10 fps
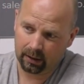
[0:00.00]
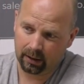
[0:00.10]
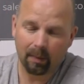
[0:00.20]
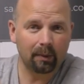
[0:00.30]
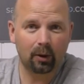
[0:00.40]

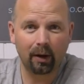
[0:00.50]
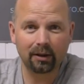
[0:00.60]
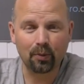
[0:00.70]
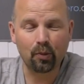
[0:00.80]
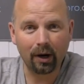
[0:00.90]
You might be
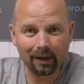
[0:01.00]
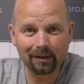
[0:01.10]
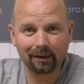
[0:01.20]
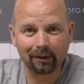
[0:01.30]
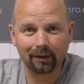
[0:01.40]
quite
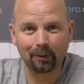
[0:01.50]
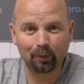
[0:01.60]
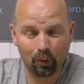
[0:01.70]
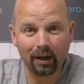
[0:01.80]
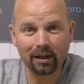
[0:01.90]
surprised at the
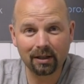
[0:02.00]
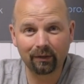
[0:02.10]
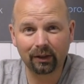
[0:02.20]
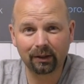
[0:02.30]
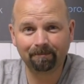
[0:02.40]
price
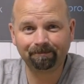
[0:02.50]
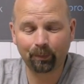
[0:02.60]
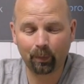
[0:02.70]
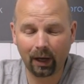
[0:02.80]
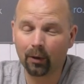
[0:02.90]
of it.
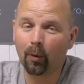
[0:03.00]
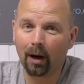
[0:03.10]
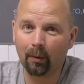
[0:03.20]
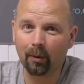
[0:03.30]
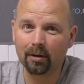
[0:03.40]
I know
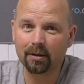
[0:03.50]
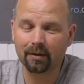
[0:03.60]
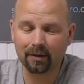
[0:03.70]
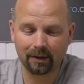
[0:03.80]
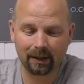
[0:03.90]
I was.
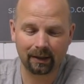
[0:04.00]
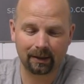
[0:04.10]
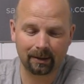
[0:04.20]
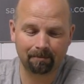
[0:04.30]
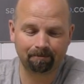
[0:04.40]

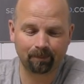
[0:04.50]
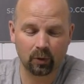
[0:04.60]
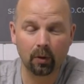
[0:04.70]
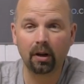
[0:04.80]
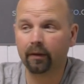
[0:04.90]

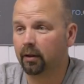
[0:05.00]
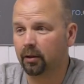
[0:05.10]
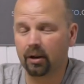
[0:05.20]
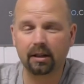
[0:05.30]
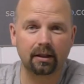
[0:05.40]
So if you're
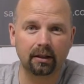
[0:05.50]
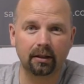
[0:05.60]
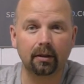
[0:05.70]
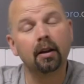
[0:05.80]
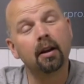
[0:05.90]
interested in
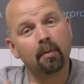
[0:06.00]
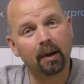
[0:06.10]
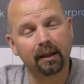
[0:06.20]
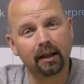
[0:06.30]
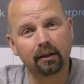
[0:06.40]
it,
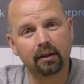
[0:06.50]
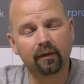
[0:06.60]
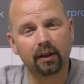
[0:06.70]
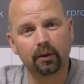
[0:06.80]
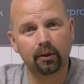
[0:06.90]
by the end of this
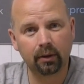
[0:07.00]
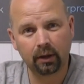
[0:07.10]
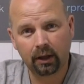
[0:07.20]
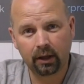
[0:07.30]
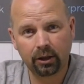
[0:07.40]
video,
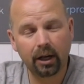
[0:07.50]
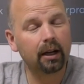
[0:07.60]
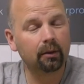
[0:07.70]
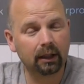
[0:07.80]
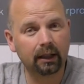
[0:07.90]
check
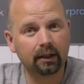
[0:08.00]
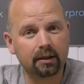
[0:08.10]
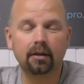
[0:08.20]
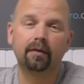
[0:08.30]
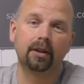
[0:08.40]
out the links
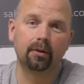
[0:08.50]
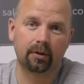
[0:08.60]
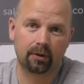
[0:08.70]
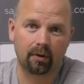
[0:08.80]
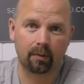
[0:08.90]
in the video
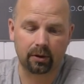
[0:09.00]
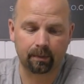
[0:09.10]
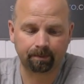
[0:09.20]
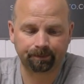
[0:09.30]
description.